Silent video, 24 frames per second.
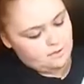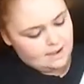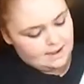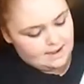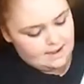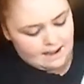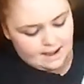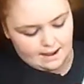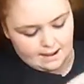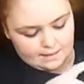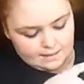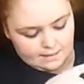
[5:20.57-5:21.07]

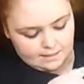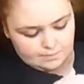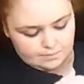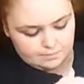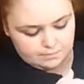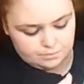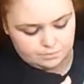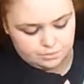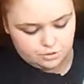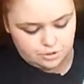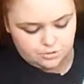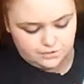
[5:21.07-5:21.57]
and I
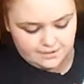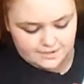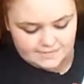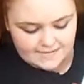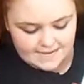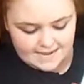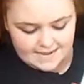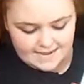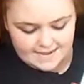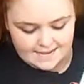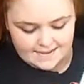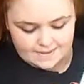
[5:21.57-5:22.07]
put the
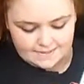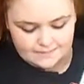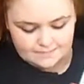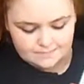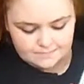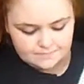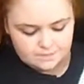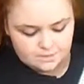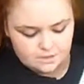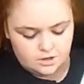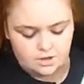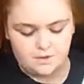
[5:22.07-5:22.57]
day
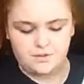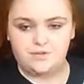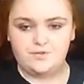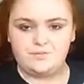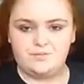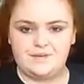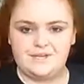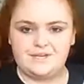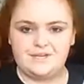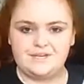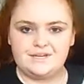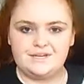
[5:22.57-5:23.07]
of the
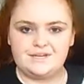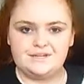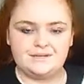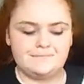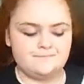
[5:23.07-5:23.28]
week